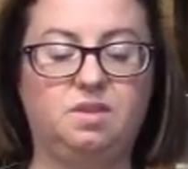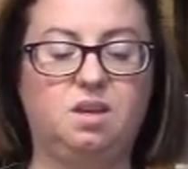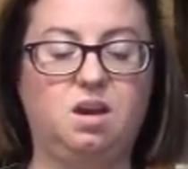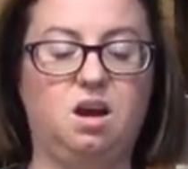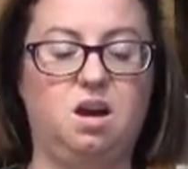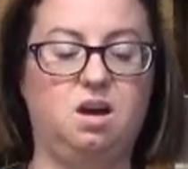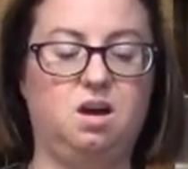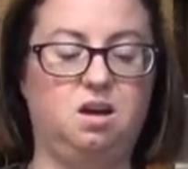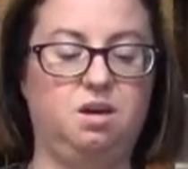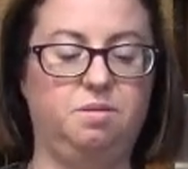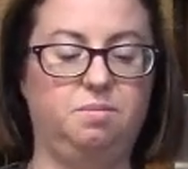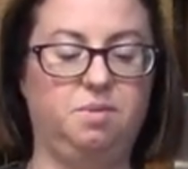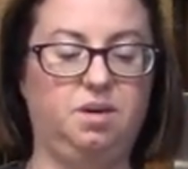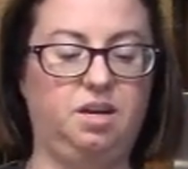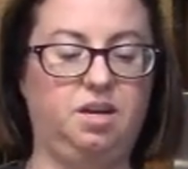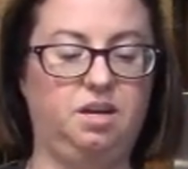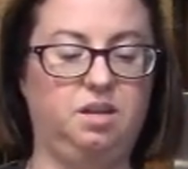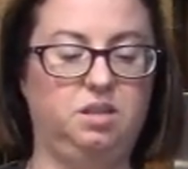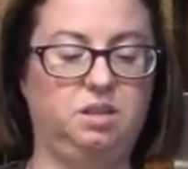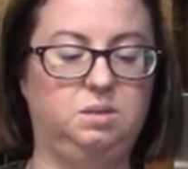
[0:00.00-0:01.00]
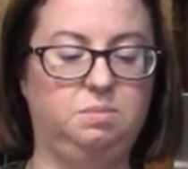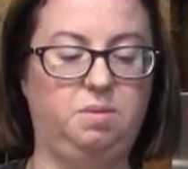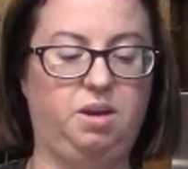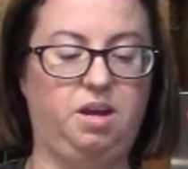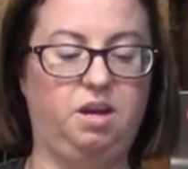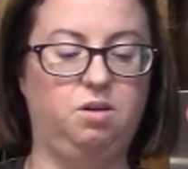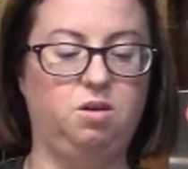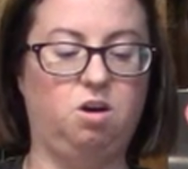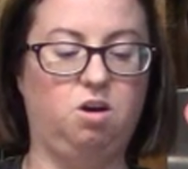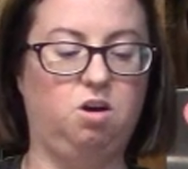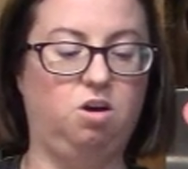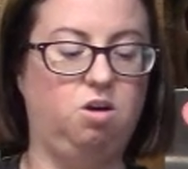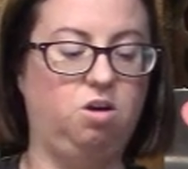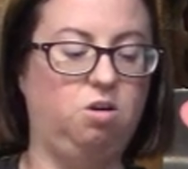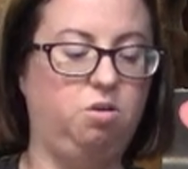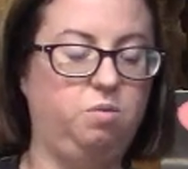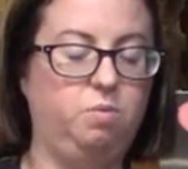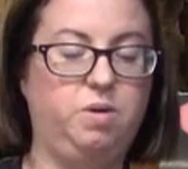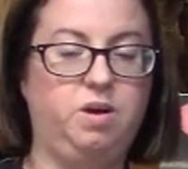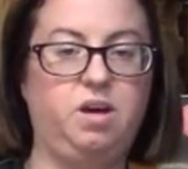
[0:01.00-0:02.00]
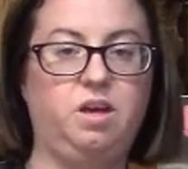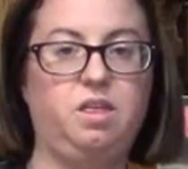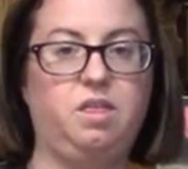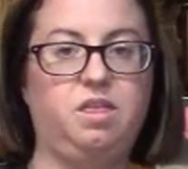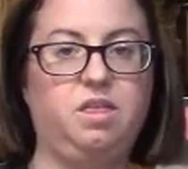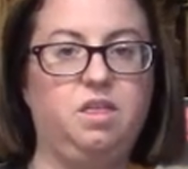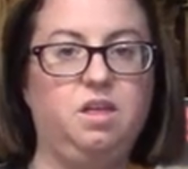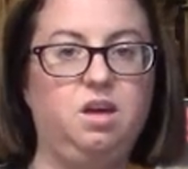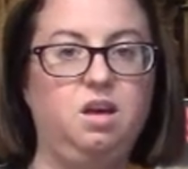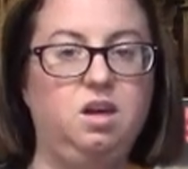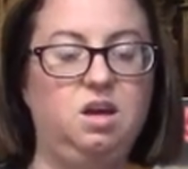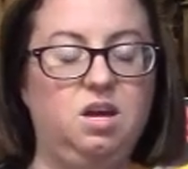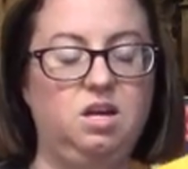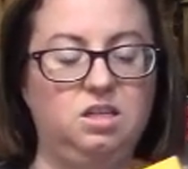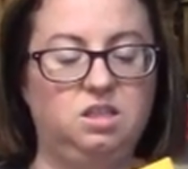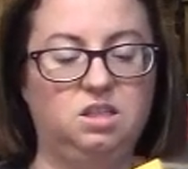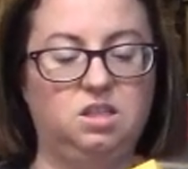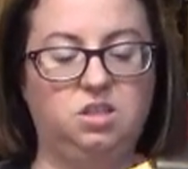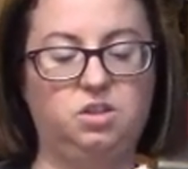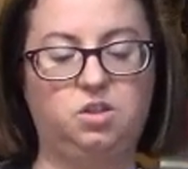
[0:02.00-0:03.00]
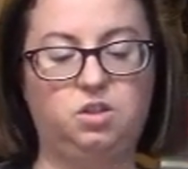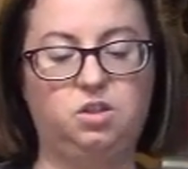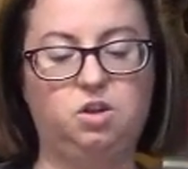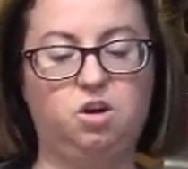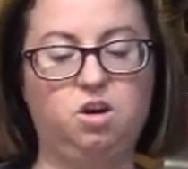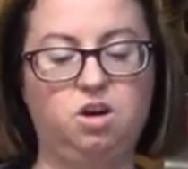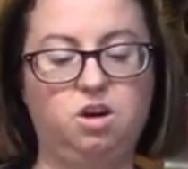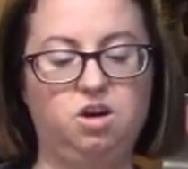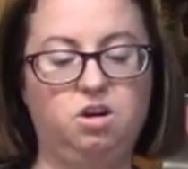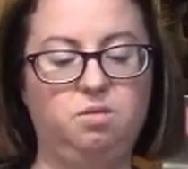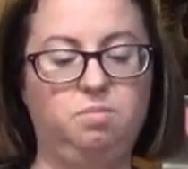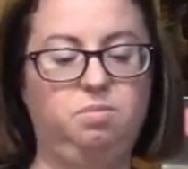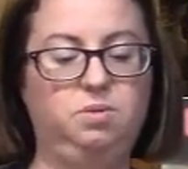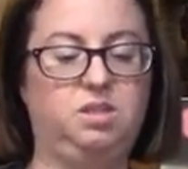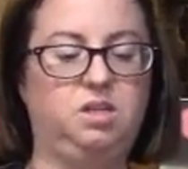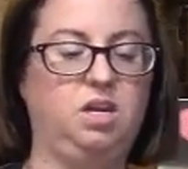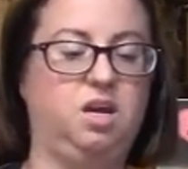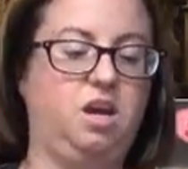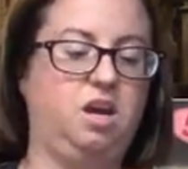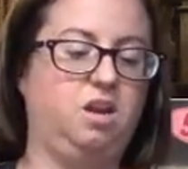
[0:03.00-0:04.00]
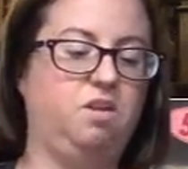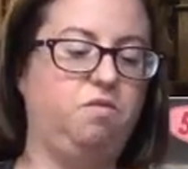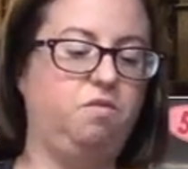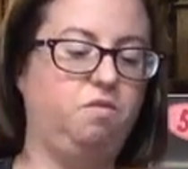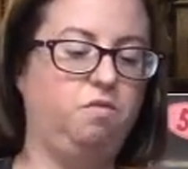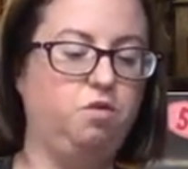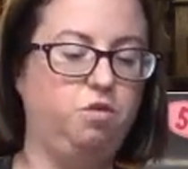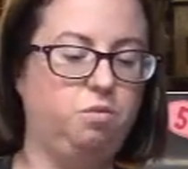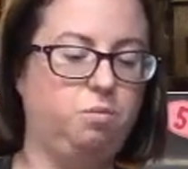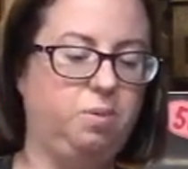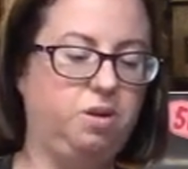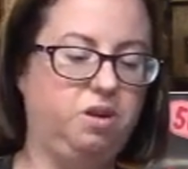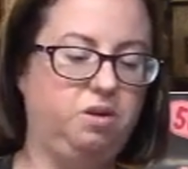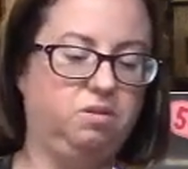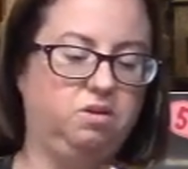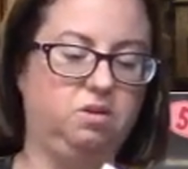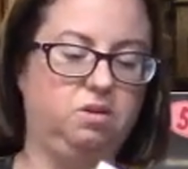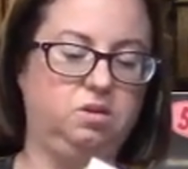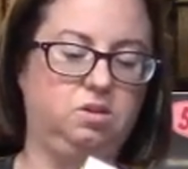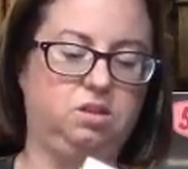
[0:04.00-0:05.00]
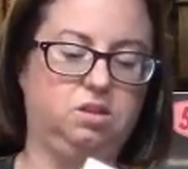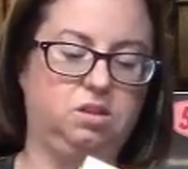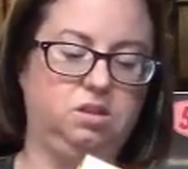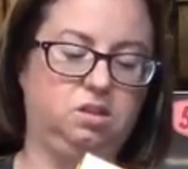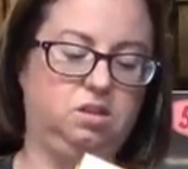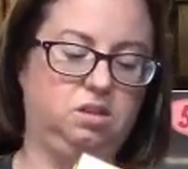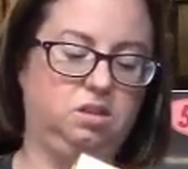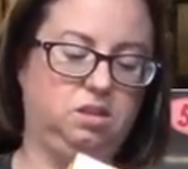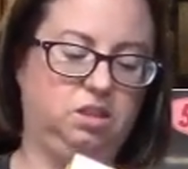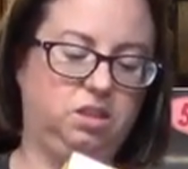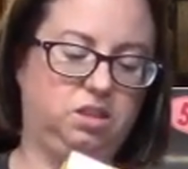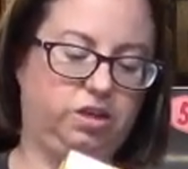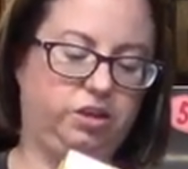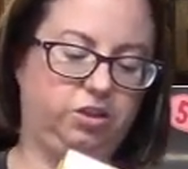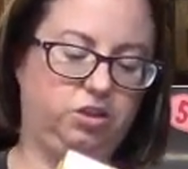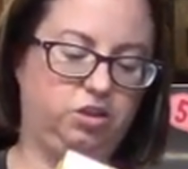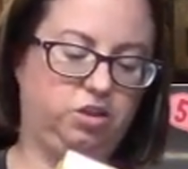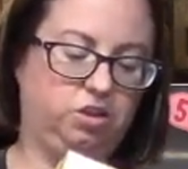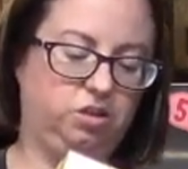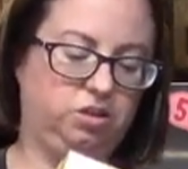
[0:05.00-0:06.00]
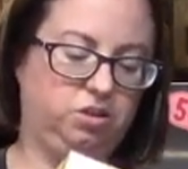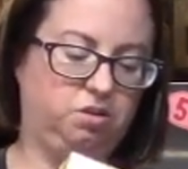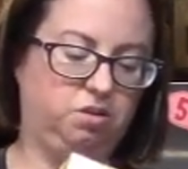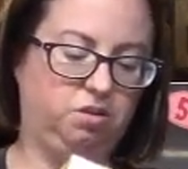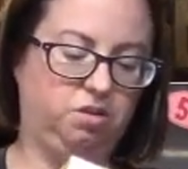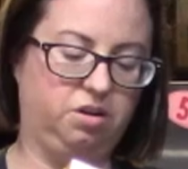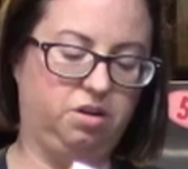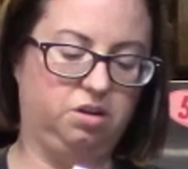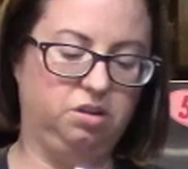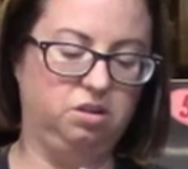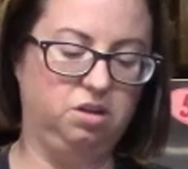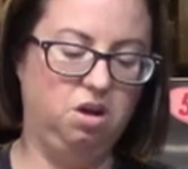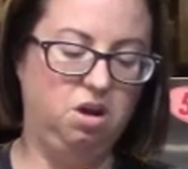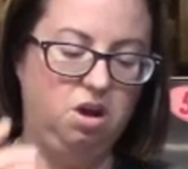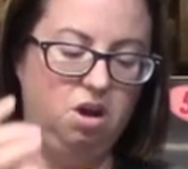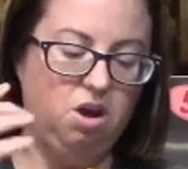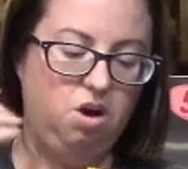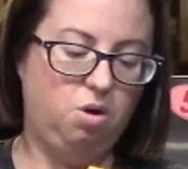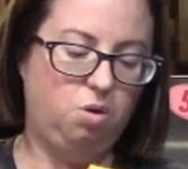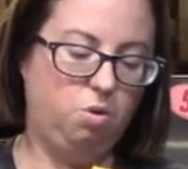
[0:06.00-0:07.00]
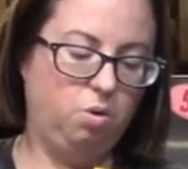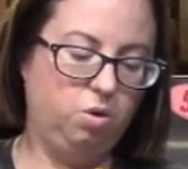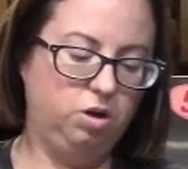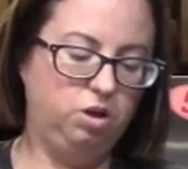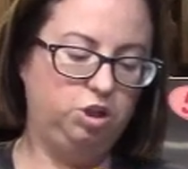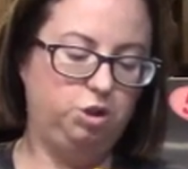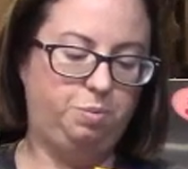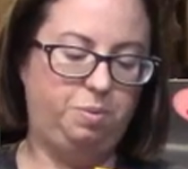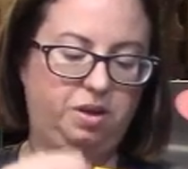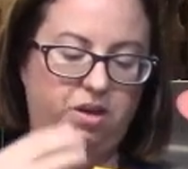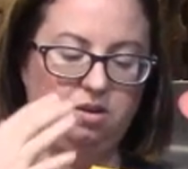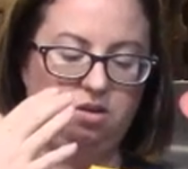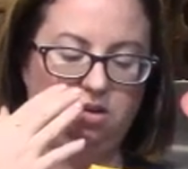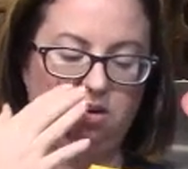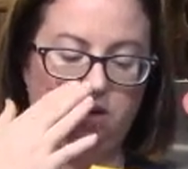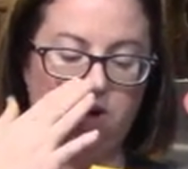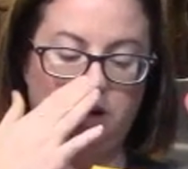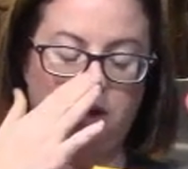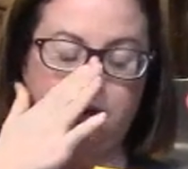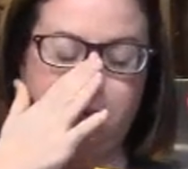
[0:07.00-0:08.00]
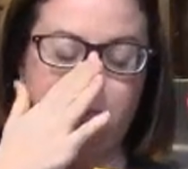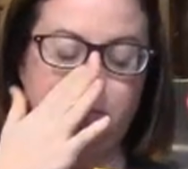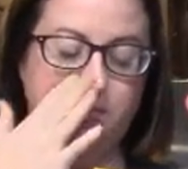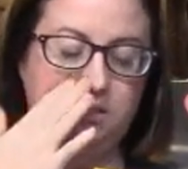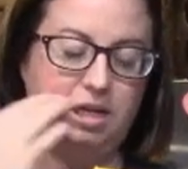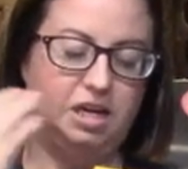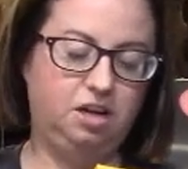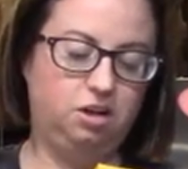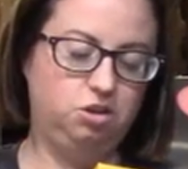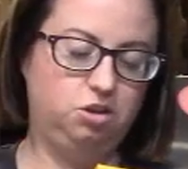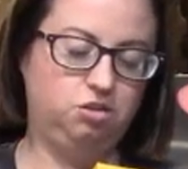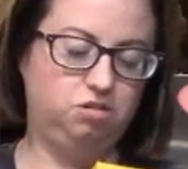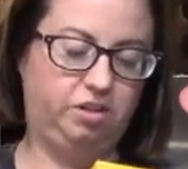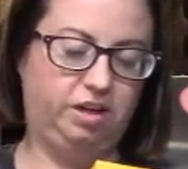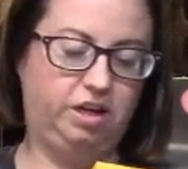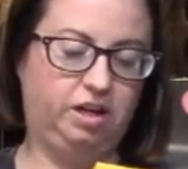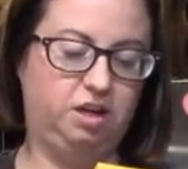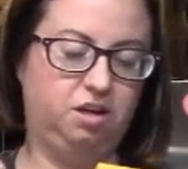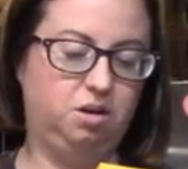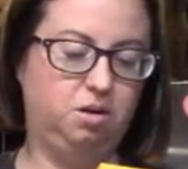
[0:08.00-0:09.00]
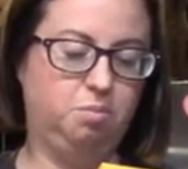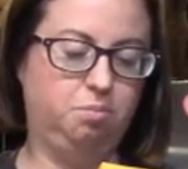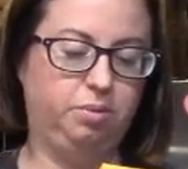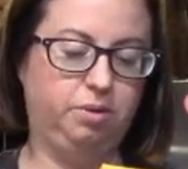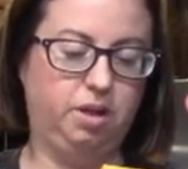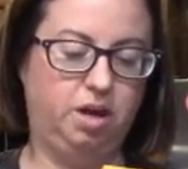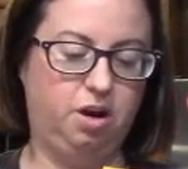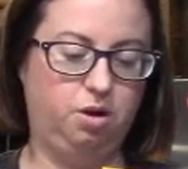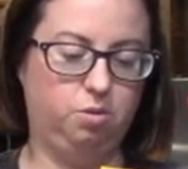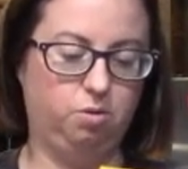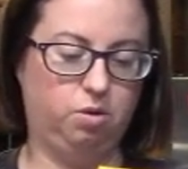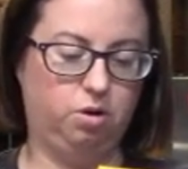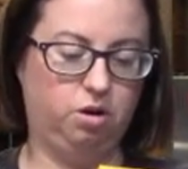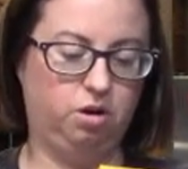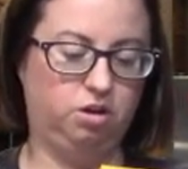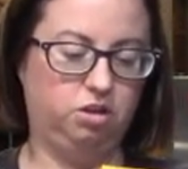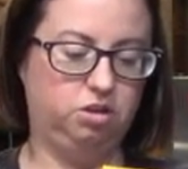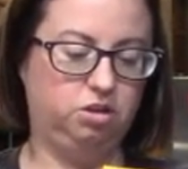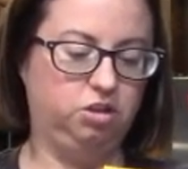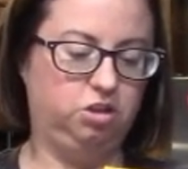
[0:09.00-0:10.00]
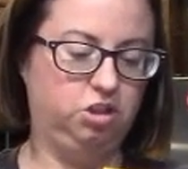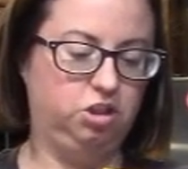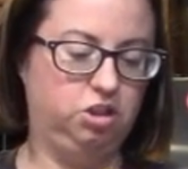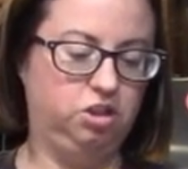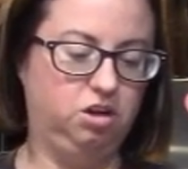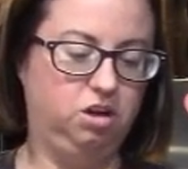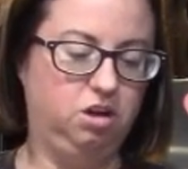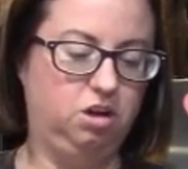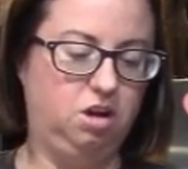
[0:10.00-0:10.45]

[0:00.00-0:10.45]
It is made all with delicious herbs and fruit peels and such. So there's orange peel, tangerine, blood orange.